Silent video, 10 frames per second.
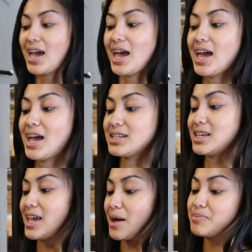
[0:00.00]
And
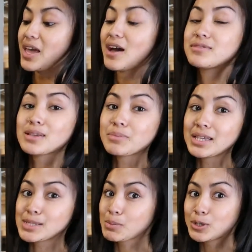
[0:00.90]
yeah, they have
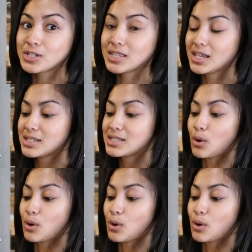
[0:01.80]
something similar to this,